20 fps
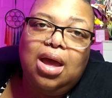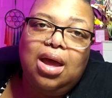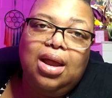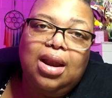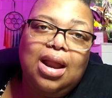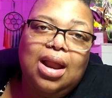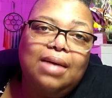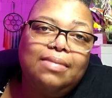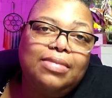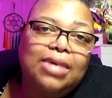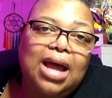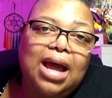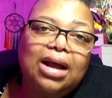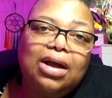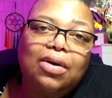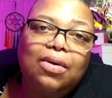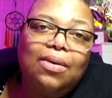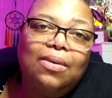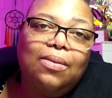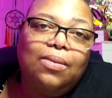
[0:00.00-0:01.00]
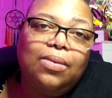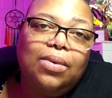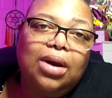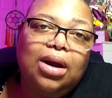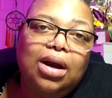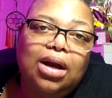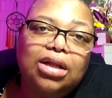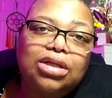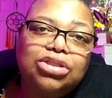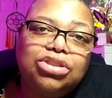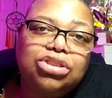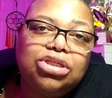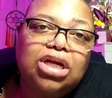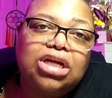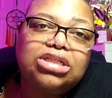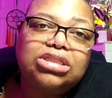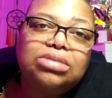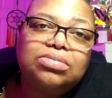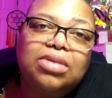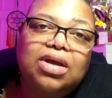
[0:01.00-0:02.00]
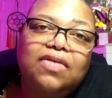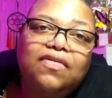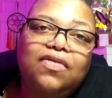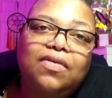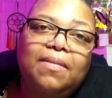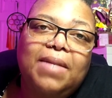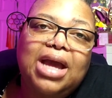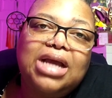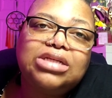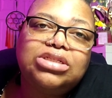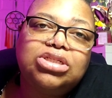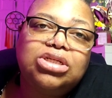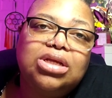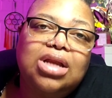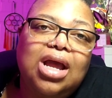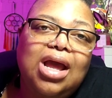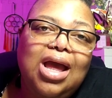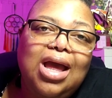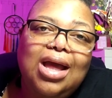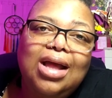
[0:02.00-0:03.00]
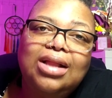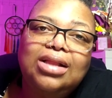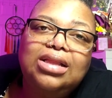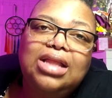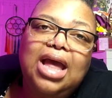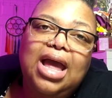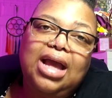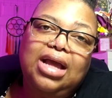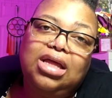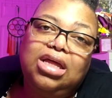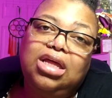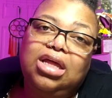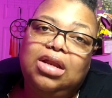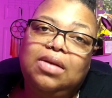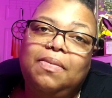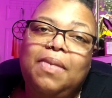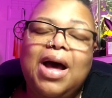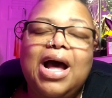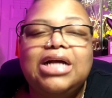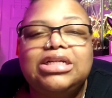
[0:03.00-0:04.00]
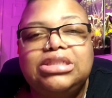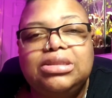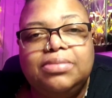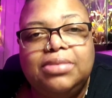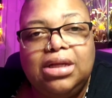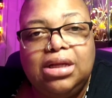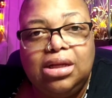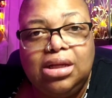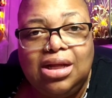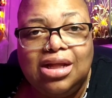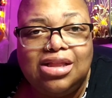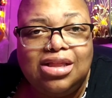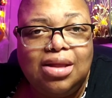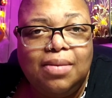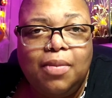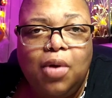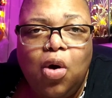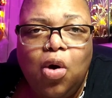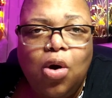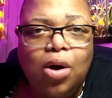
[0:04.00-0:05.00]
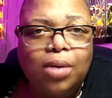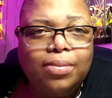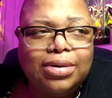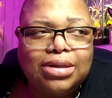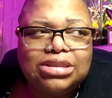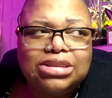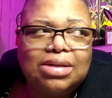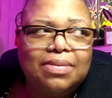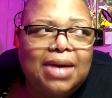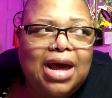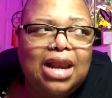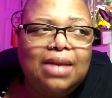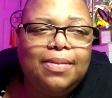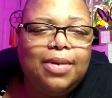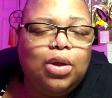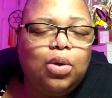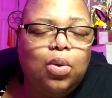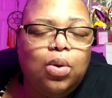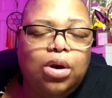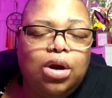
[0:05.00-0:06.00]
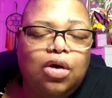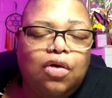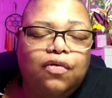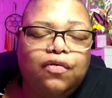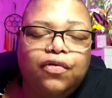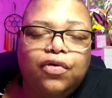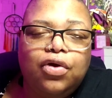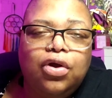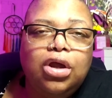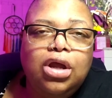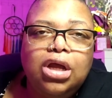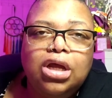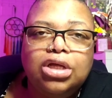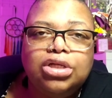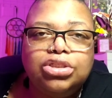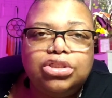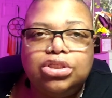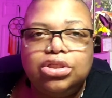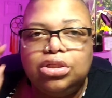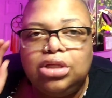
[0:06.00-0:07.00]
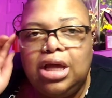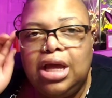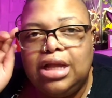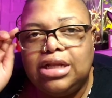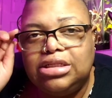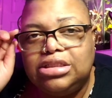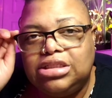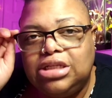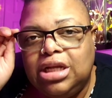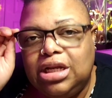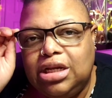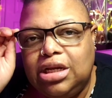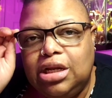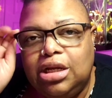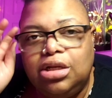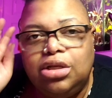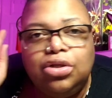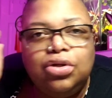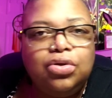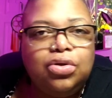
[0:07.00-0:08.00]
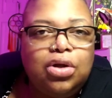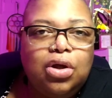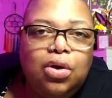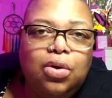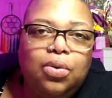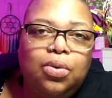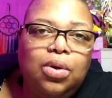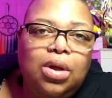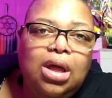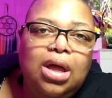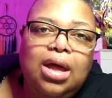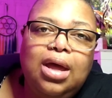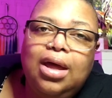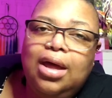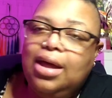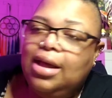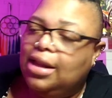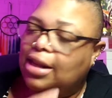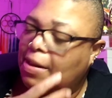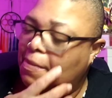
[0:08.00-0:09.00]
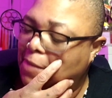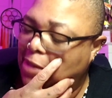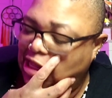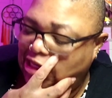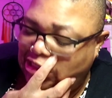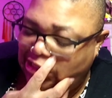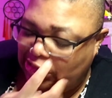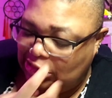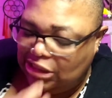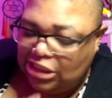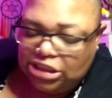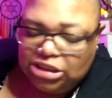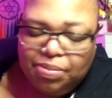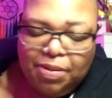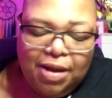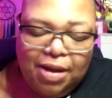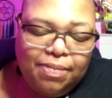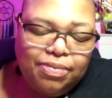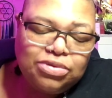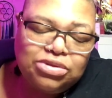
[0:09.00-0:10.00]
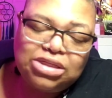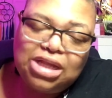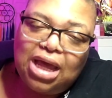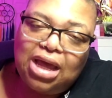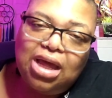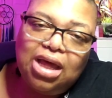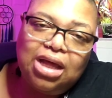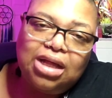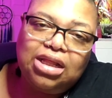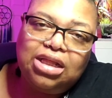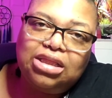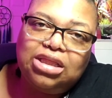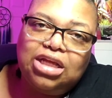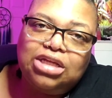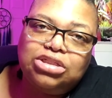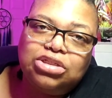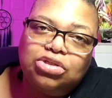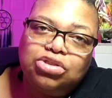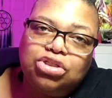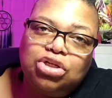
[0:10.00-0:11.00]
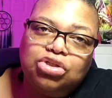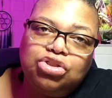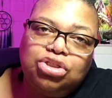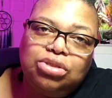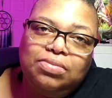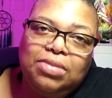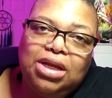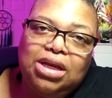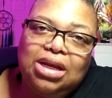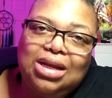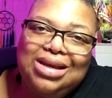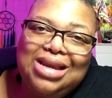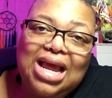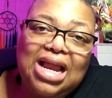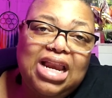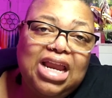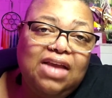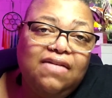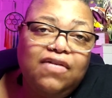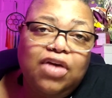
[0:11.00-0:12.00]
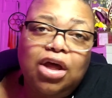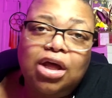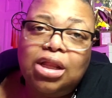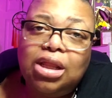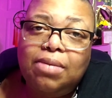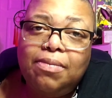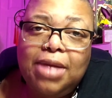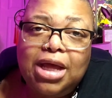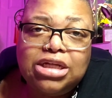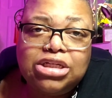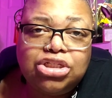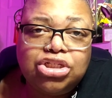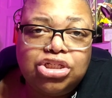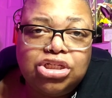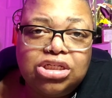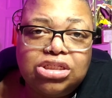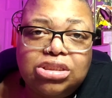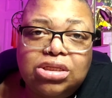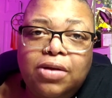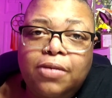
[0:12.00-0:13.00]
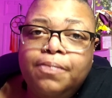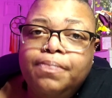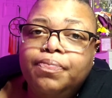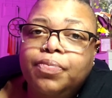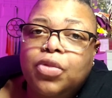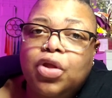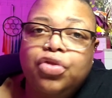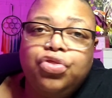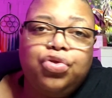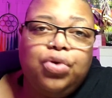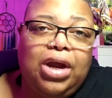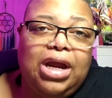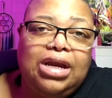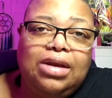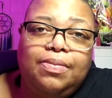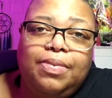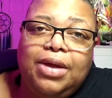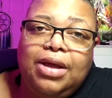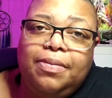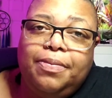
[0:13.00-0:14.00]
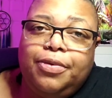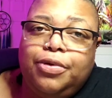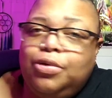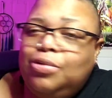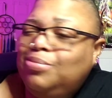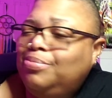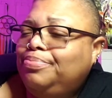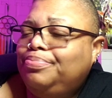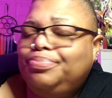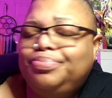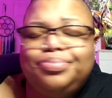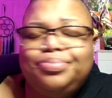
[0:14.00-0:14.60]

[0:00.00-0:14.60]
And I'm not going to share some information that could possibly get them harmed and somebody be going over to and sending, you know, ugly messages. Because people say ugly things on social media. They leave ugly messages, threaten people.